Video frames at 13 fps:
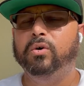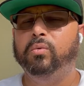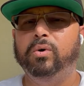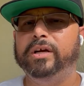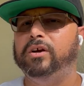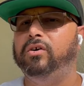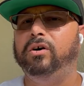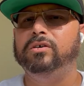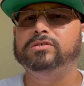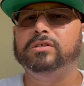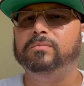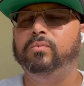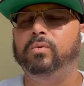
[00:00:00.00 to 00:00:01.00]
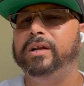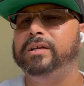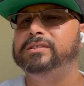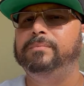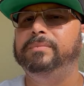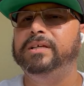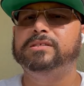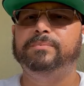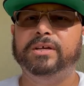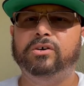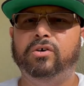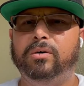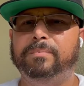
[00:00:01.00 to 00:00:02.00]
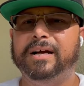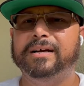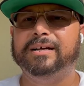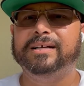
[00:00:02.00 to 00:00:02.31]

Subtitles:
What does it mean to be called by